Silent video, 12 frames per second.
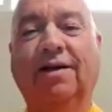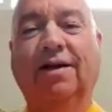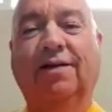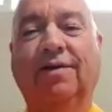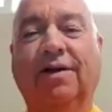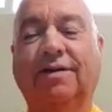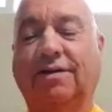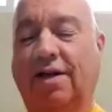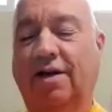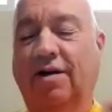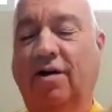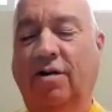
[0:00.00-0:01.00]
and they
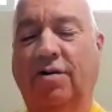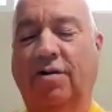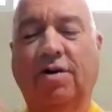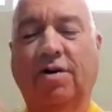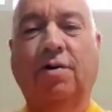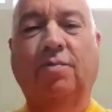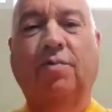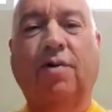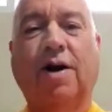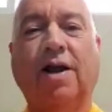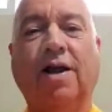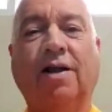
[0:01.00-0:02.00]
say, "Oh, you're
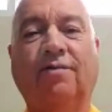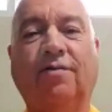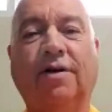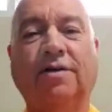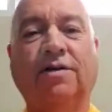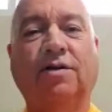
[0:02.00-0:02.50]
praying for us.